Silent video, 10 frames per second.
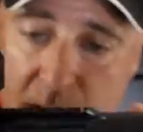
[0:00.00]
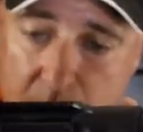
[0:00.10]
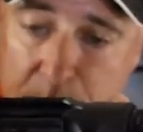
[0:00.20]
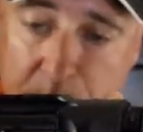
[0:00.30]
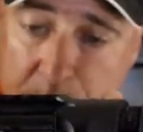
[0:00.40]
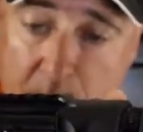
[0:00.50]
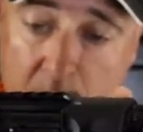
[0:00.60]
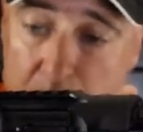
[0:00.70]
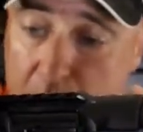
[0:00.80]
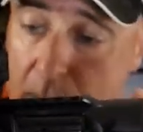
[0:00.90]
setup,
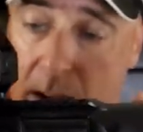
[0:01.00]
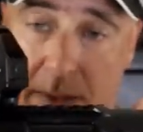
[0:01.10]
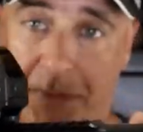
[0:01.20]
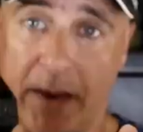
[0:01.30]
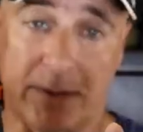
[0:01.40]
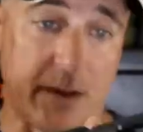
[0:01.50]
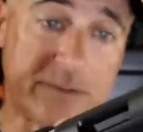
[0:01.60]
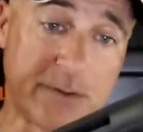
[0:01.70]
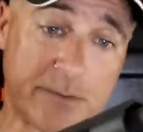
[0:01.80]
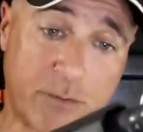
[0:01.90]
but I think
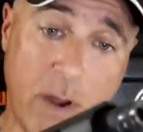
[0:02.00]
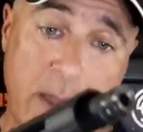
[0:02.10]
this is